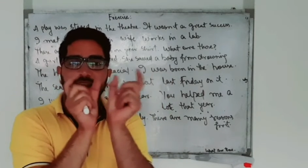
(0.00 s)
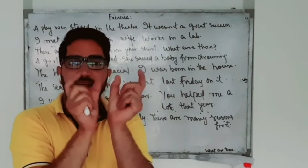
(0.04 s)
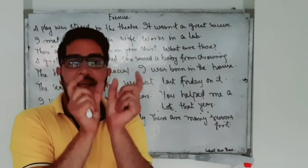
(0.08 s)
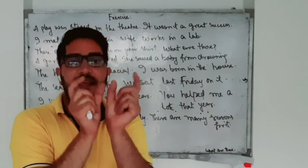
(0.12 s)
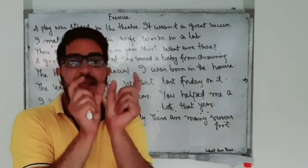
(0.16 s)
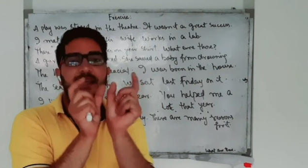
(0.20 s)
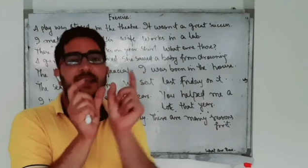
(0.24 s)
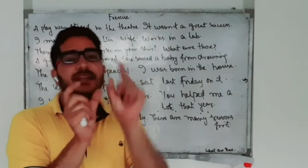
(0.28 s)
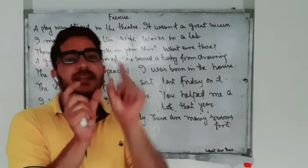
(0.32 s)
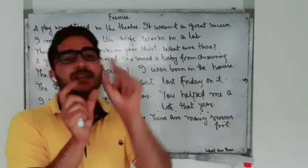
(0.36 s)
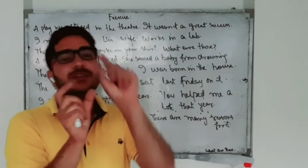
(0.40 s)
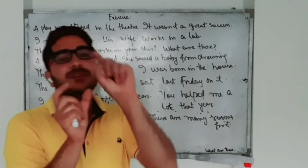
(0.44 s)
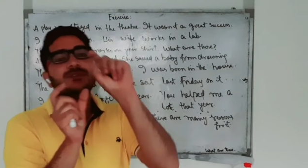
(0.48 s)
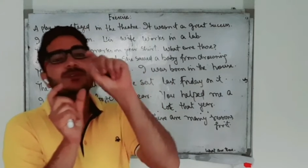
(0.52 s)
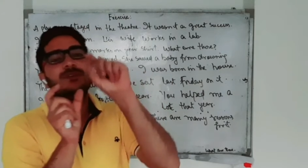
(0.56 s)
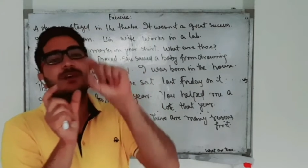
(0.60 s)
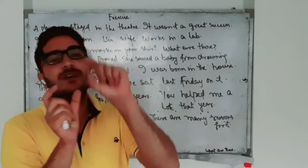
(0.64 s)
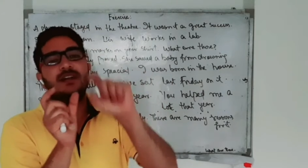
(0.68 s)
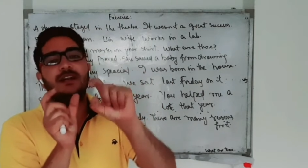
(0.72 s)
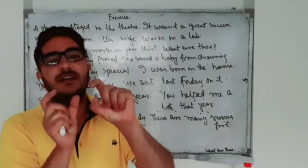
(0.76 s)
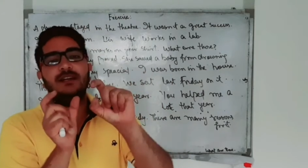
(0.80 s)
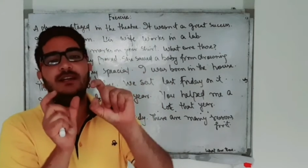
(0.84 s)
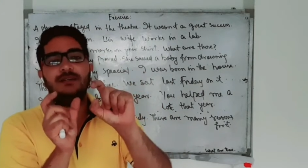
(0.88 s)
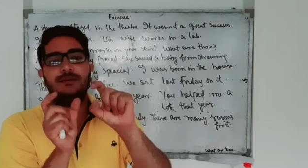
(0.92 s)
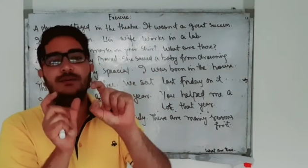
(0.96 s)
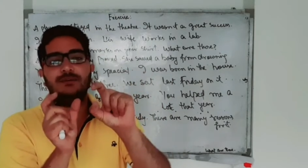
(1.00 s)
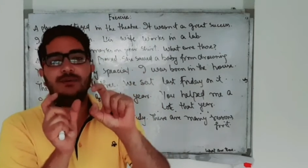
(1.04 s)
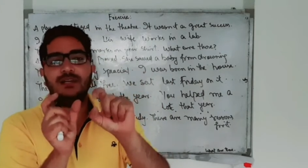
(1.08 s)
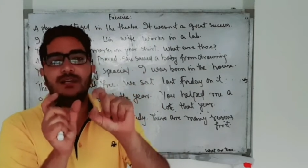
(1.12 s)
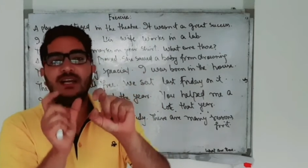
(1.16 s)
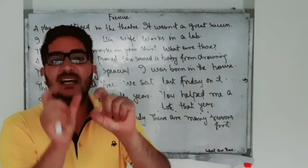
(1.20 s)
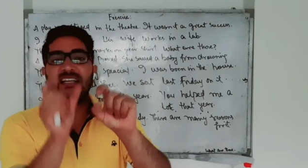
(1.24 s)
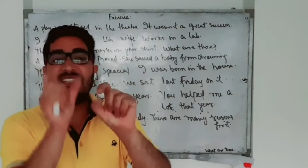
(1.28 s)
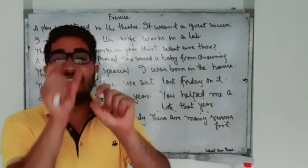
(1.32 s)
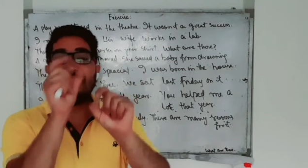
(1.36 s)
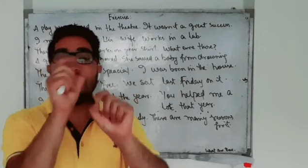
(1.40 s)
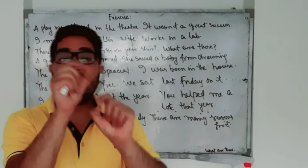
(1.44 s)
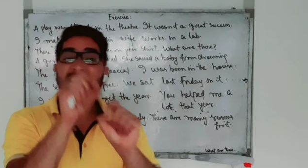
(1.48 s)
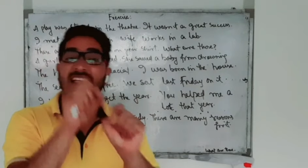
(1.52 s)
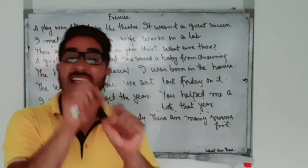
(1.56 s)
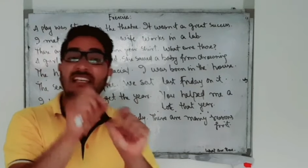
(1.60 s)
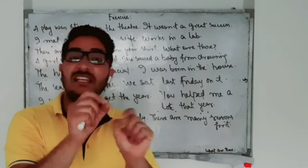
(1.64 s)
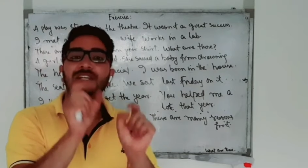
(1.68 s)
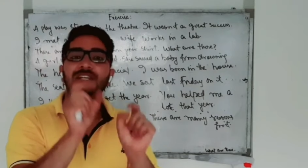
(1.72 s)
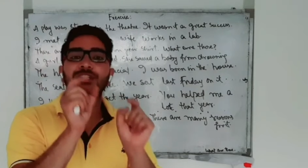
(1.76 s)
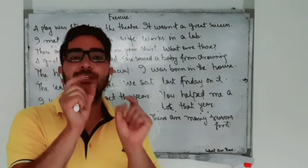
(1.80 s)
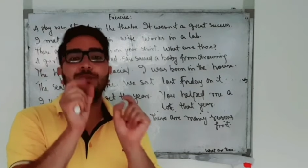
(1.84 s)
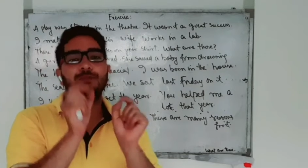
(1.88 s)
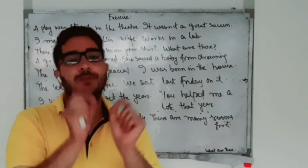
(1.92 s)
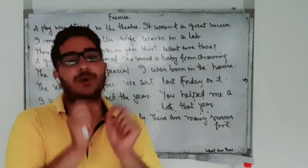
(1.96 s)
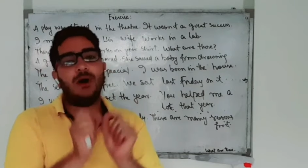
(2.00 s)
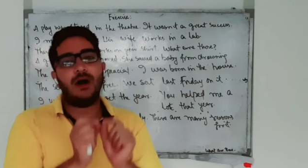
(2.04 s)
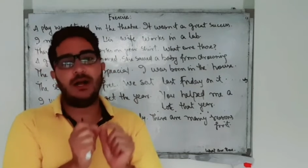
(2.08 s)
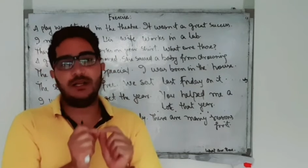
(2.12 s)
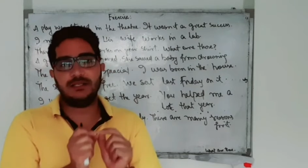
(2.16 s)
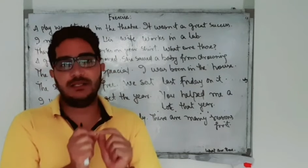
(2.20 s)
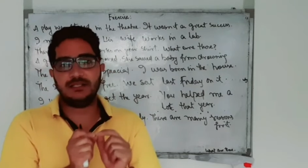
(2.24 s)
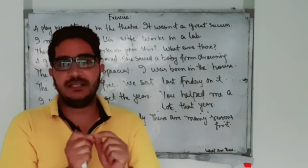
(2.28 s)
into relative clause in each part.